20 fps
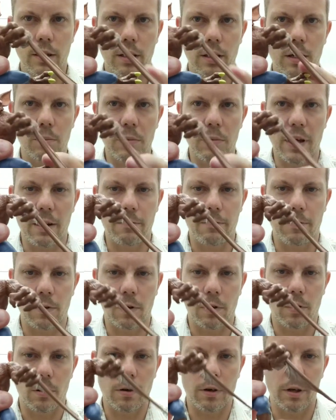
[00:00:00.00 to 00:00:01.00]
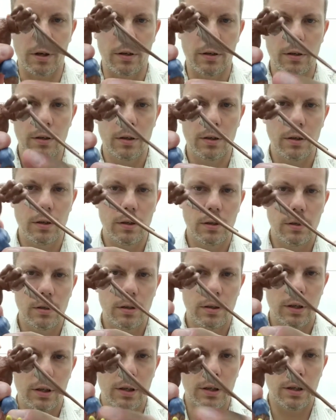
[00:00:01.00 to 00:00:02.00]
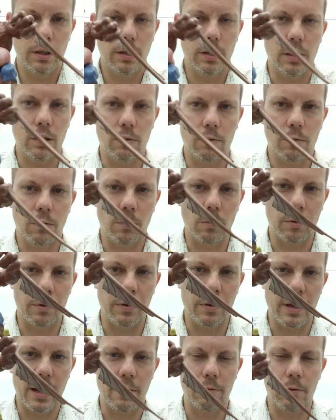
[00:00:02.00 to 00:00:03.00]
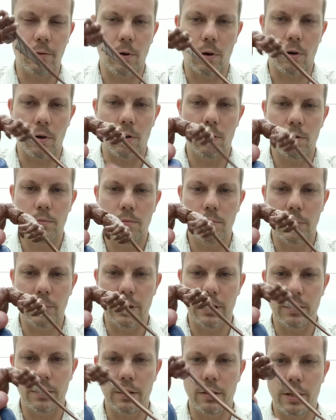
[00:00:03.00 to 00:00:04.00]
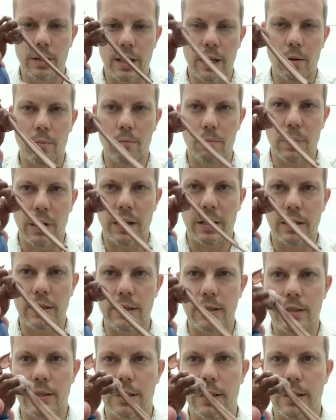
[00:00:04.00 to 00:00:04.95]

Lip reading: up that far and out forward that far, but you can't bend his